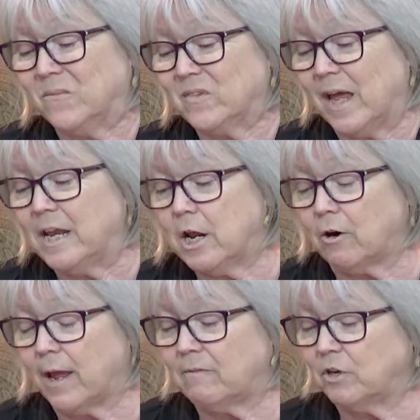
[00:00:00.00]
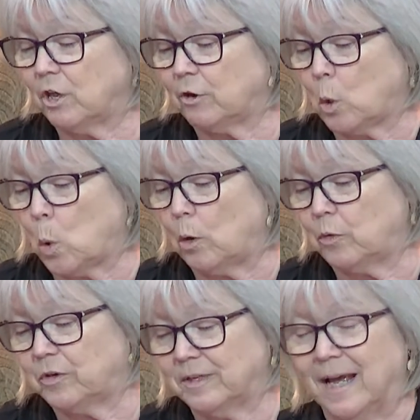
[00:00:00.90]
And here I have another
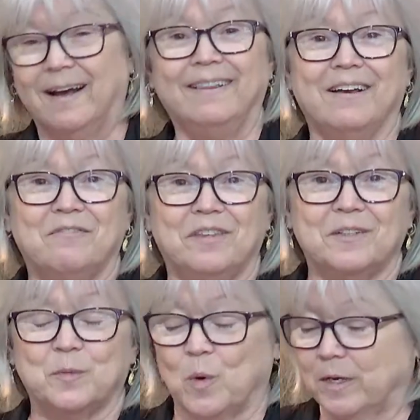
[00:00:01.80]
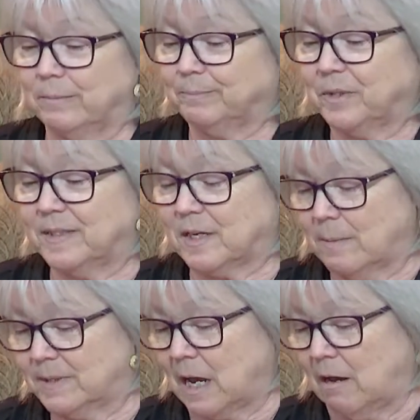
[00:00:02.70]
quote. I love this one. This
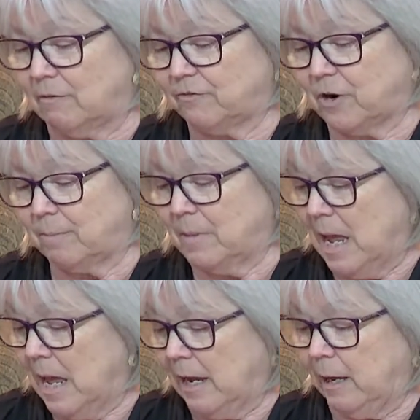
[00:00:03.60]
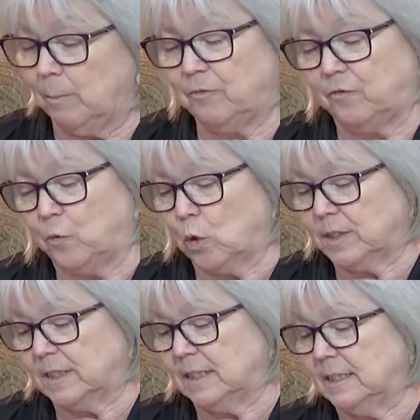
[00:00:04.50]
comes from Help for
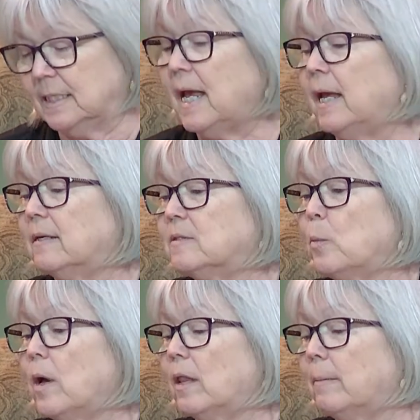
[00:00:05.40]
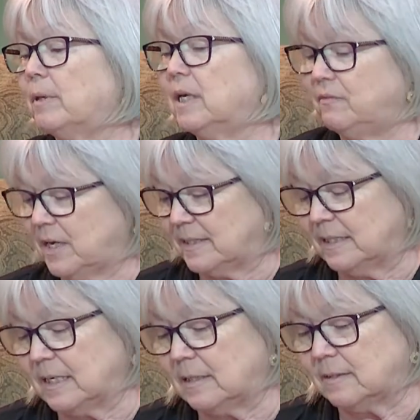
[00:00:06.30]
Today as well, I believe. Yes,
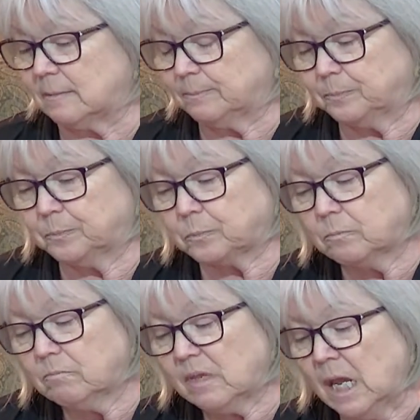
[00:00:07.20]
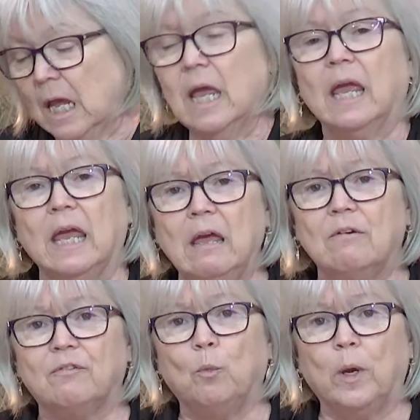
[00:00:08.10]
it does.
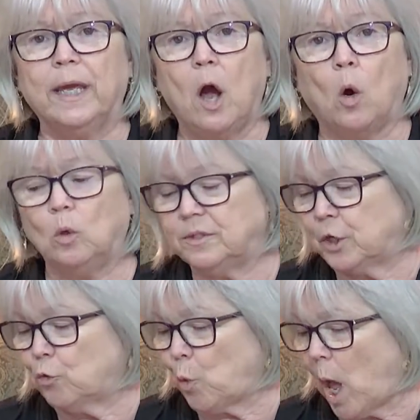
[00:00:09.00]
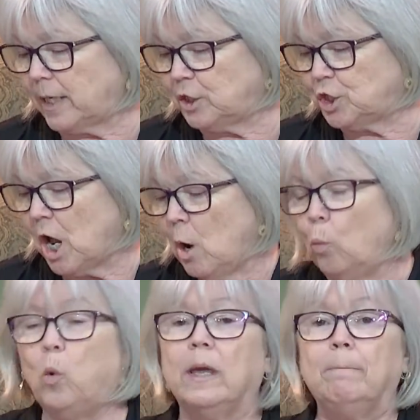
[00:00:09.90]
If we hold a grudge,
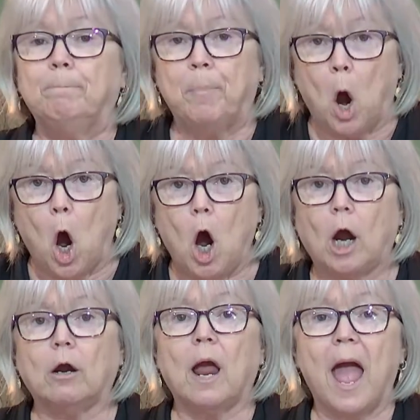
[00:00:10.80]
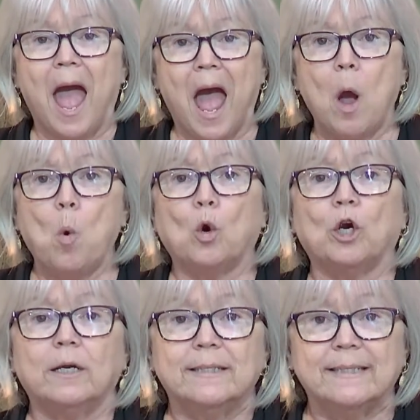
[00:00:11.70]
we bar
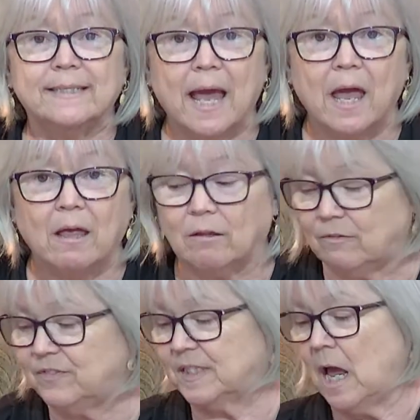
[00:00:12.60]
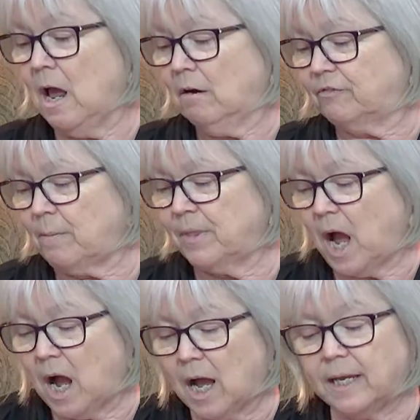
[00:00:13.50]
ourselves from the
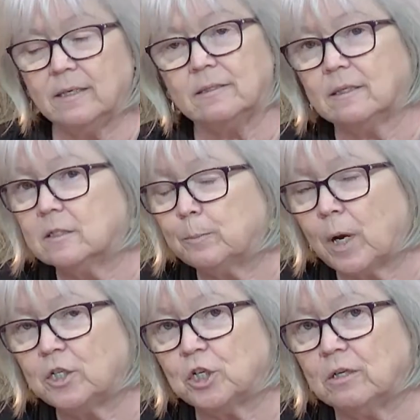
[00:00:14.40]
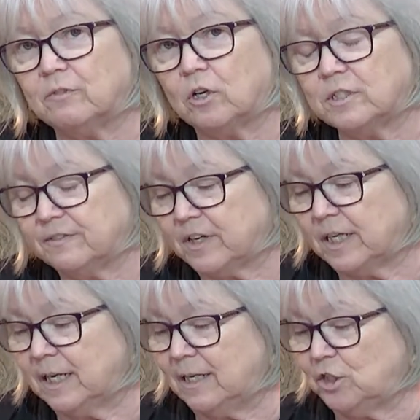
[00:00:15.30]
highest expression of our
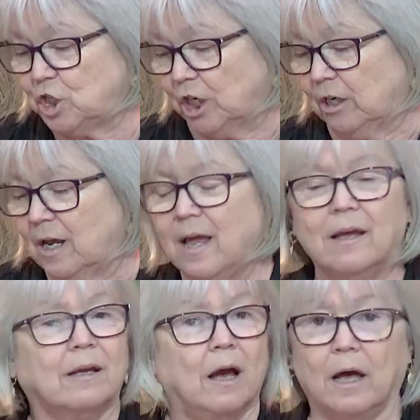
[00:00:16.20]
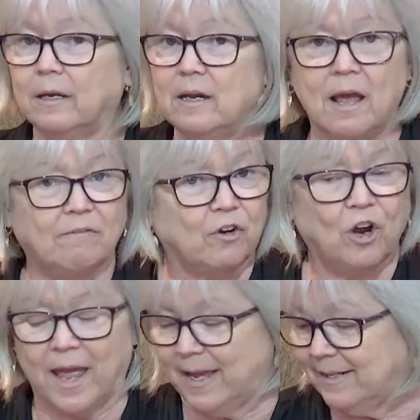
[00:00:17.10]
divine nature. God never
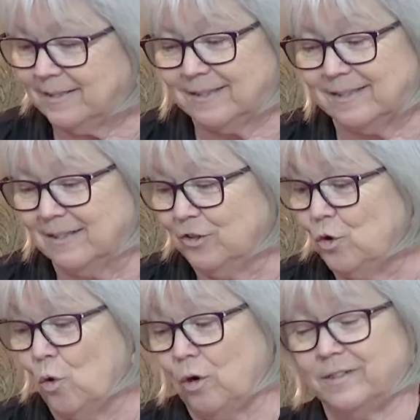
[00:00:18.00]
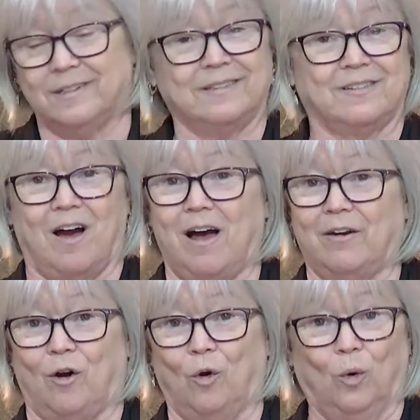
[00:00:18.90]
hates, nor does
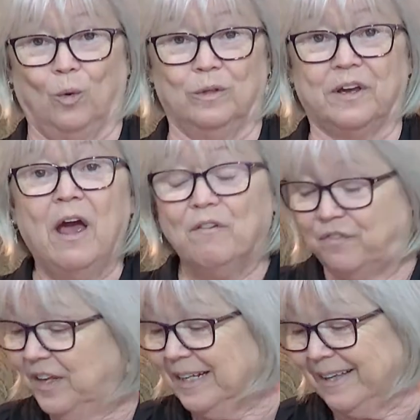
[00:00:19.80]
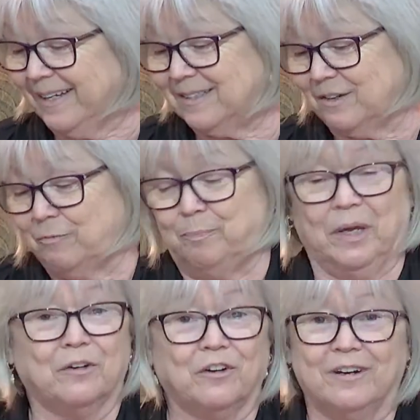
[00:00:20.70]
God hold feelings of
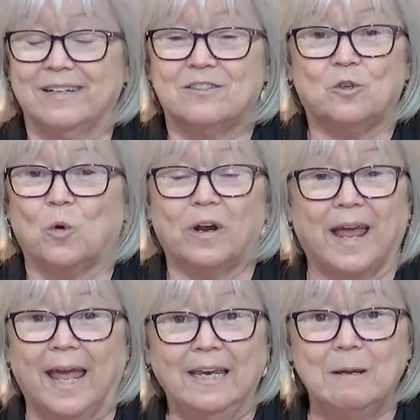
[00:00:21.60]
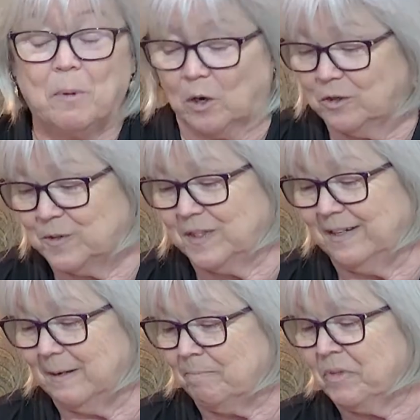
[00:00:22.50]
bitterness toward any
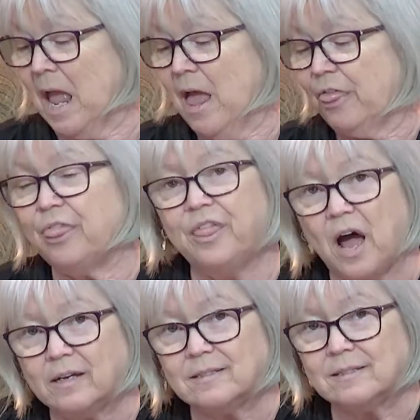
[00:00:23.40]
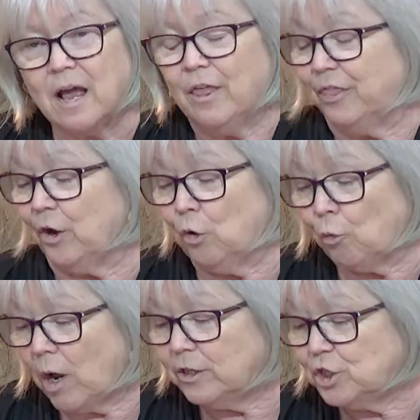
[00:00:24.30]
person. Thus, the
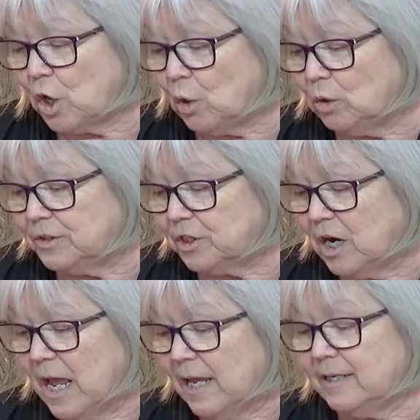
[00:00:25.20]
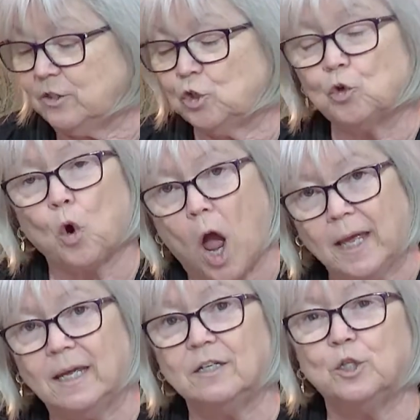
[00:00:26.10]
grudge holder is
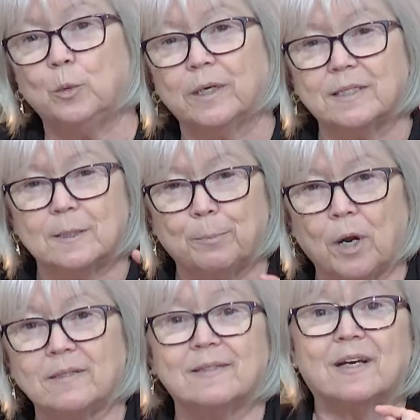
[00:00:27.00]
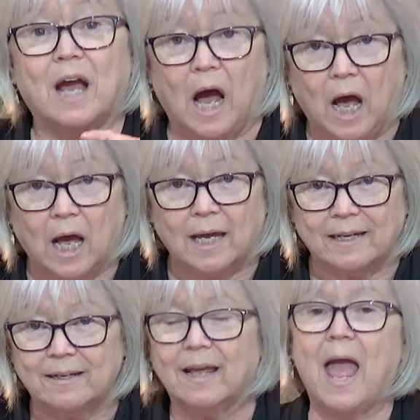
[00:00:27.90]
trying to express
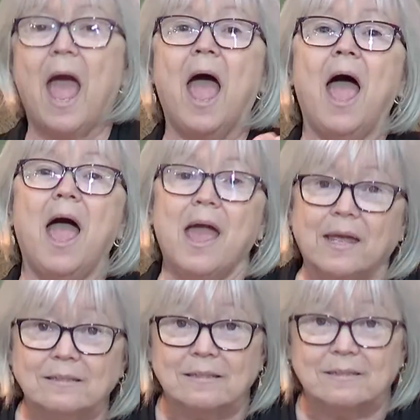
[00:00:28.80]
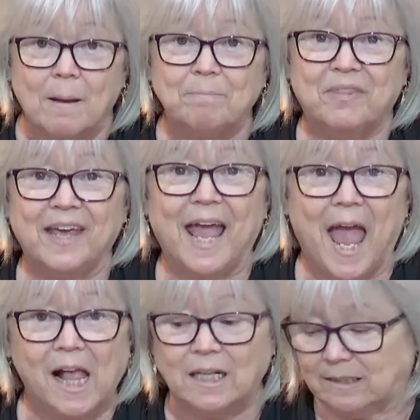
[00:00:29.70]
God and something
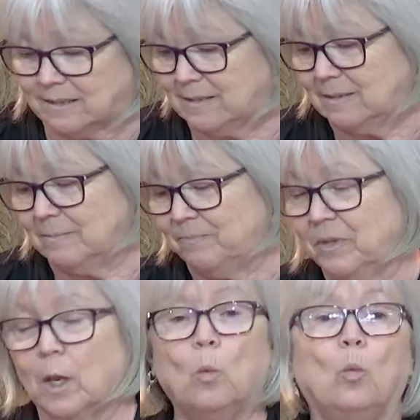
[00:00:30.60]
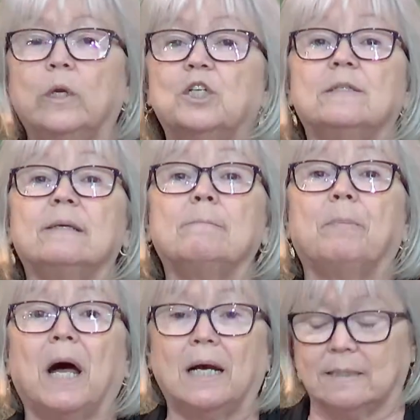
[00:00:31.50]
else, which is
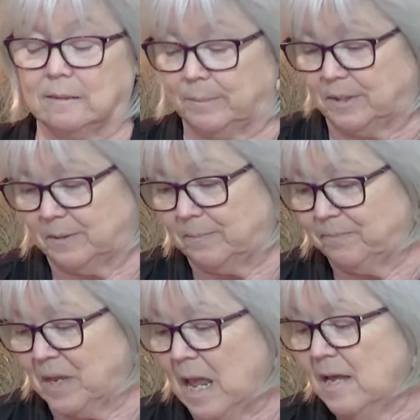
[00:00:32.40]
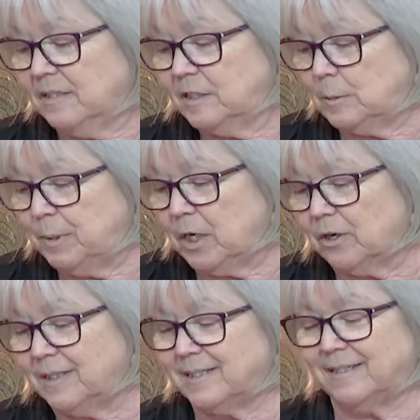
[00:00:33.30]
impossible.
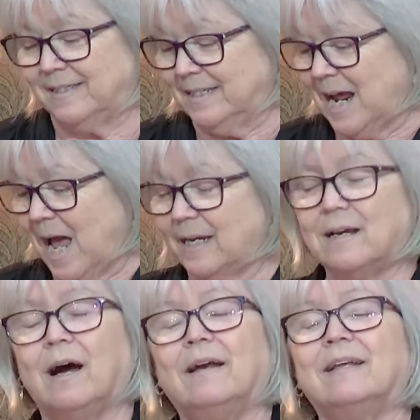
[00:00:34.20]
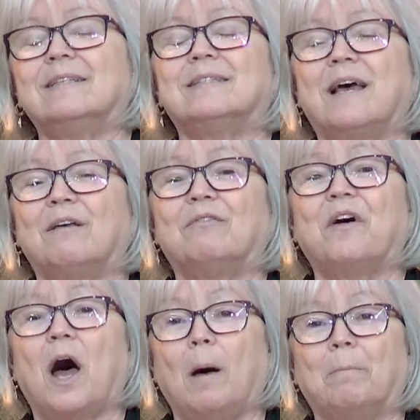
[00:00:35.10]
Spirit does not cut itself
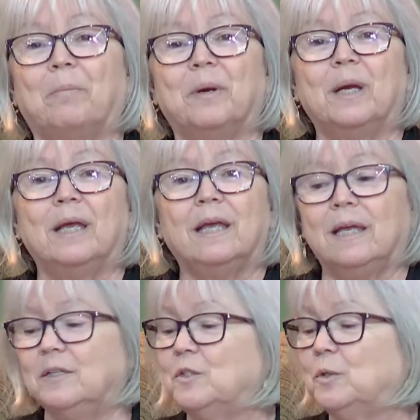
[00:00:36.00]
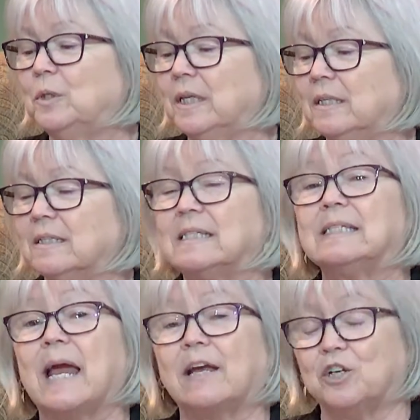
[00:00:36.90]
up into little
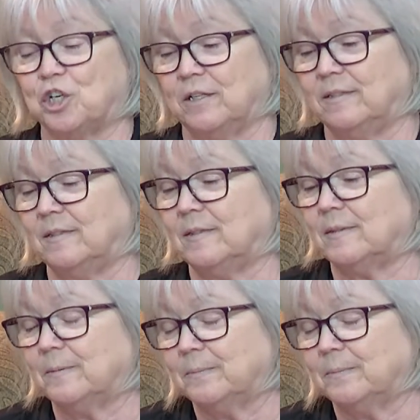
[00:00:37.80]
sections.